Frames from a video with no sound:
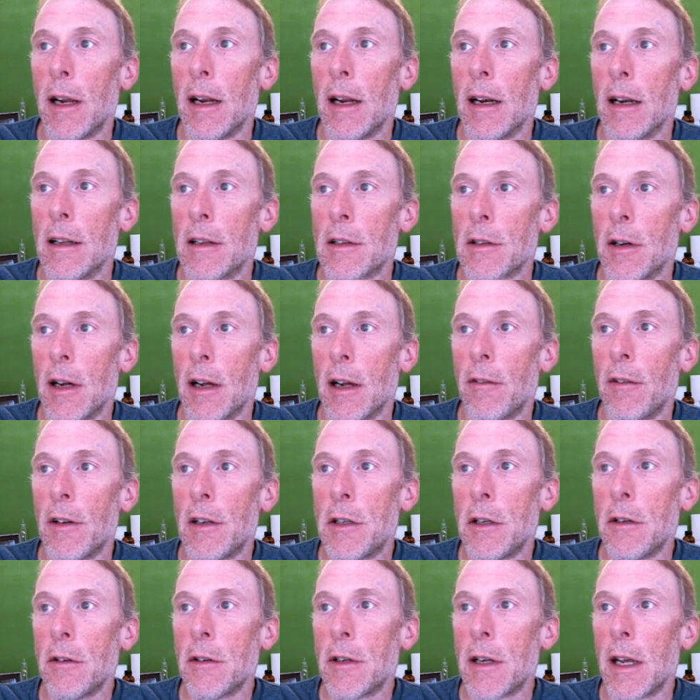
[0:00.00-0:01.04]
So I have a
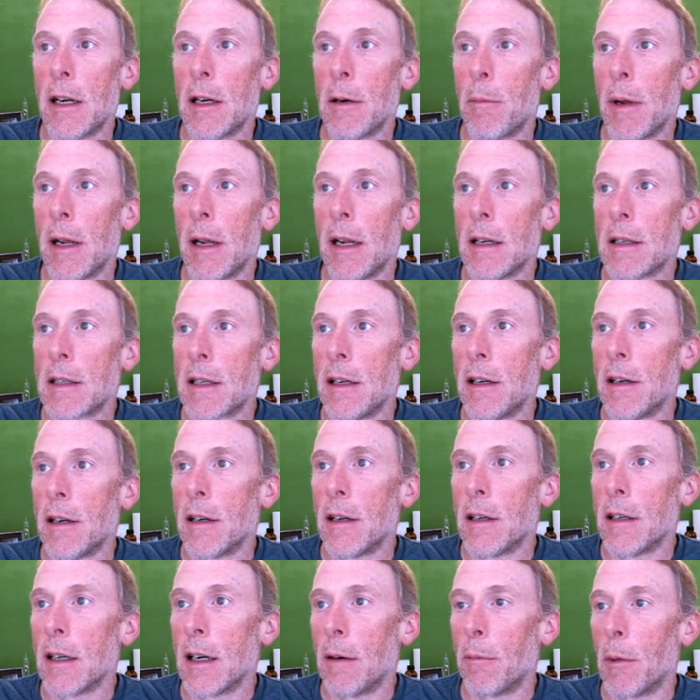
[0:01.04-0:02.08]
geodatabase here, I'm
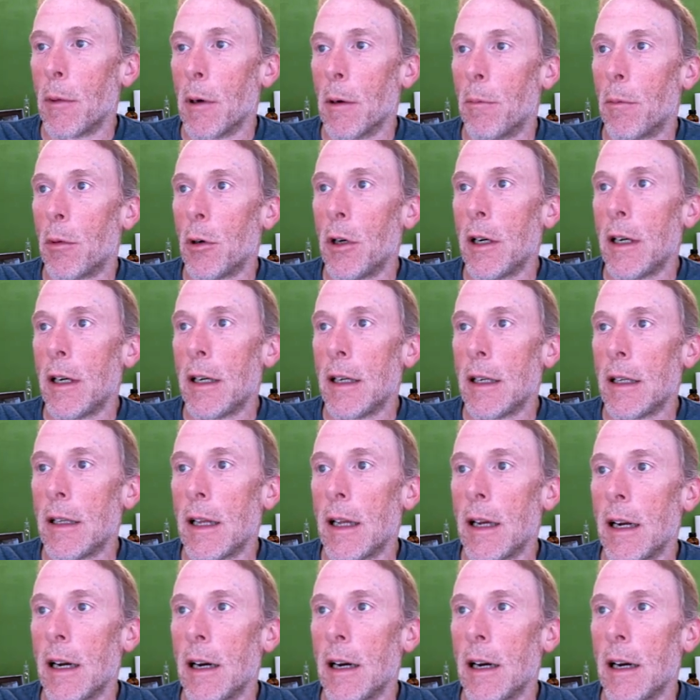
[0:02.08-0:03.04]
going to put it in there,